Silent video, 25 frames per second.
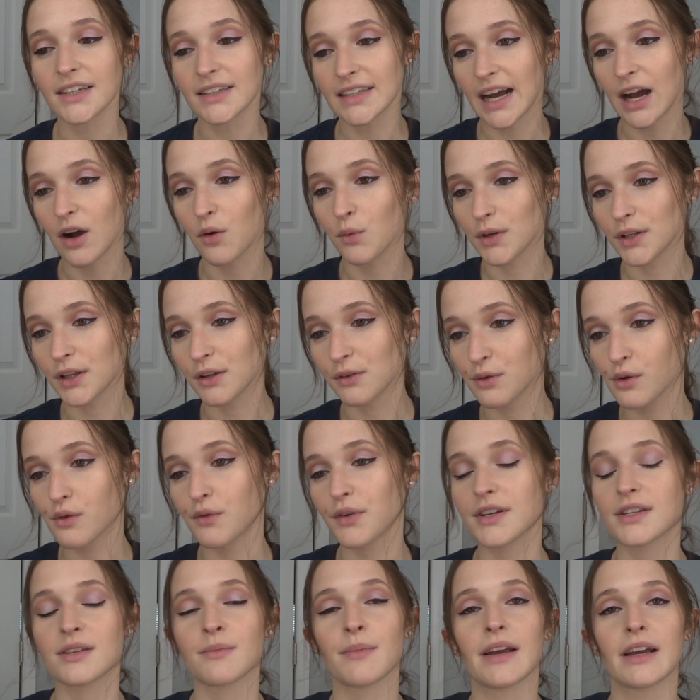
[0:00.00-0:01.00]
Now with the full
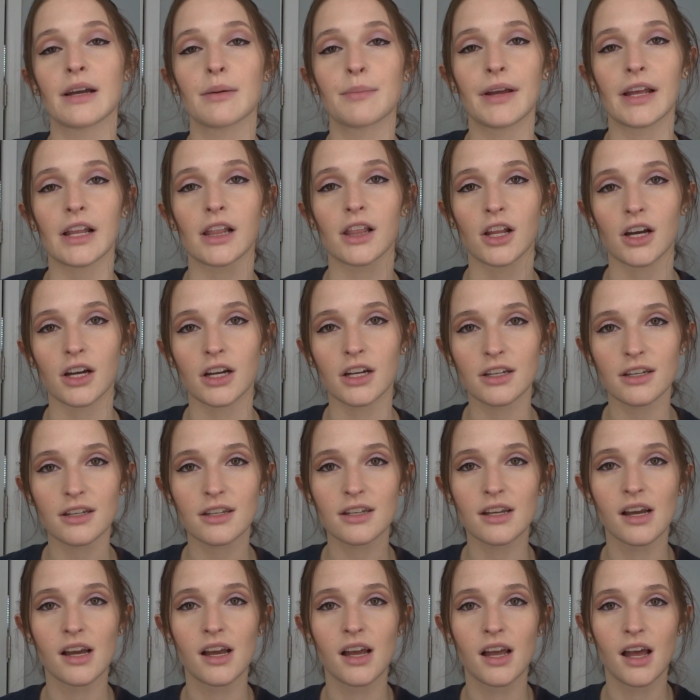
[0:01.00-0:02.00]
face of makeup, it
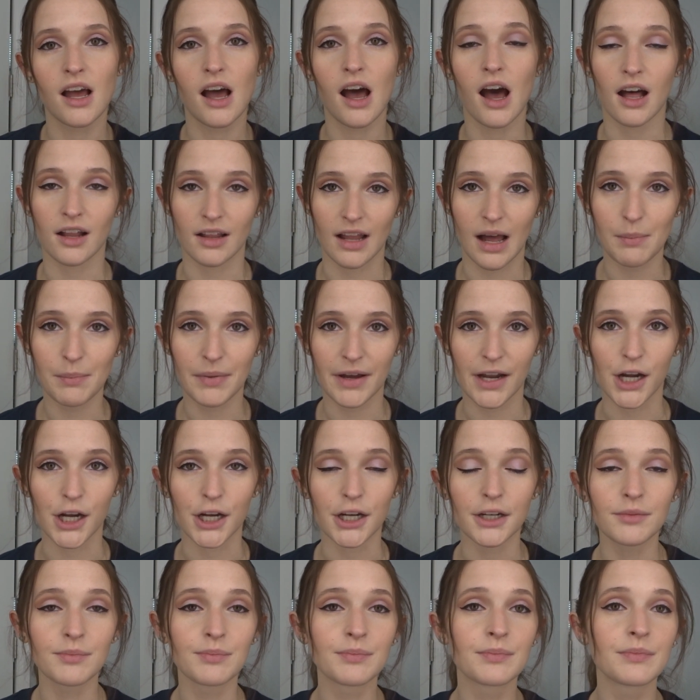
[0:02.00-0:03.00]
looks a lot better.